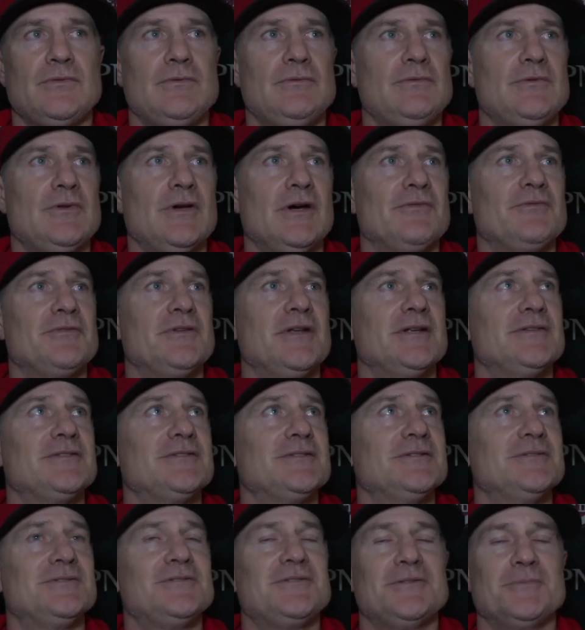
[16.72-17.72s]
tough not
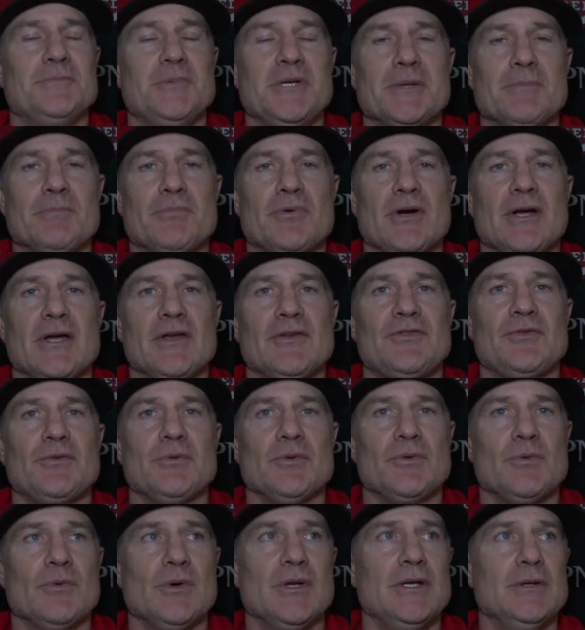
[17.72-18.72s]
to be impressed
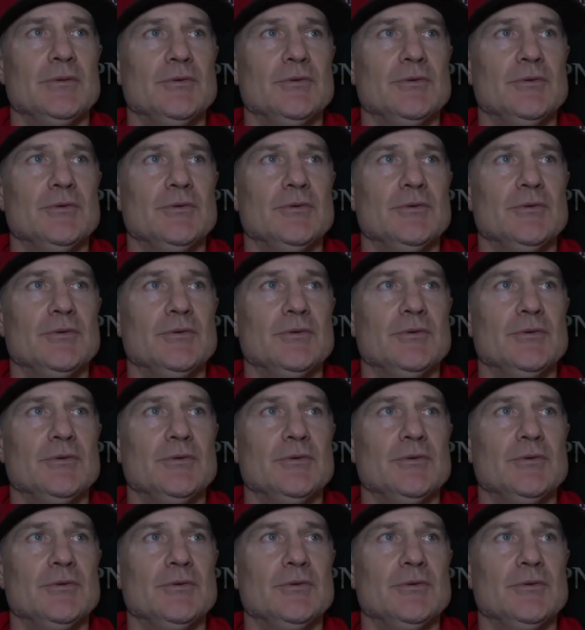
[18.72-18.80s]
with what